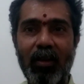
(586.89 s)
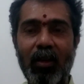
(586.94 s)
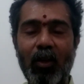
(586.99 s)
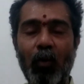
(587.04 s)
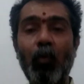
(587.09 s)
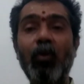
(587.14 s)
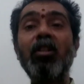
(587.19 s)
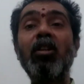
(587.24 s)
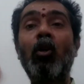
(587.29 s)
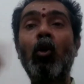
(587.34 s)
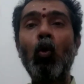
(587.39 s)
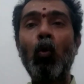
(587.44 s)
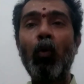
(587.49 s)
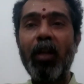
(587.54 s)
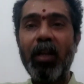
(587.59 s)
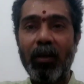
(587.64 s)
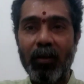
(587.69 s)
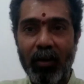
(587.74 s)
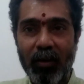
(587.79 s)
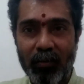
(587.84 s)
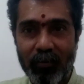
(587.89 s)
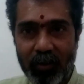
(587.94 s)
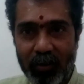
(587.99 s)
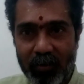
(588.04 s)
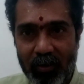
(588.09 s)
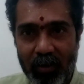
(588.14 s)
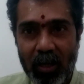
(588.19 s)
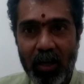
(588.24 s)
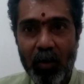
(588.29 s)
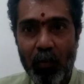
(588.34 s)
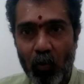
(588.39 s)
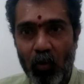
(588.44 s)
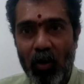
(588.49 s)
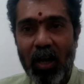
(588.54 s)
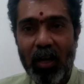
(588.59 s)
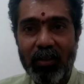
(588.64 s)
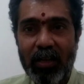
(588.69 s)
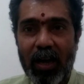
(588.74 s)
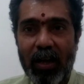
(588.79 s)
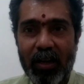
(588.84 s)
including this
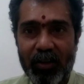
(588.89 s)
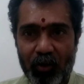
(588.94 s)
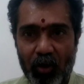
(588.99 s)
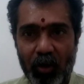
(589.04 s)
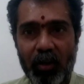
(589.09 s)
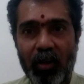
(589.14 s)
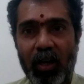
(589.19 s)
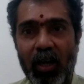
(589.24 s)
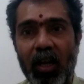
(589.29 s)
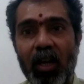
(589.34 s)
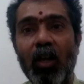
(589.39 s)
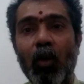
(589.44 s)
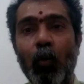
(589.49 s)
Muladhara chakra,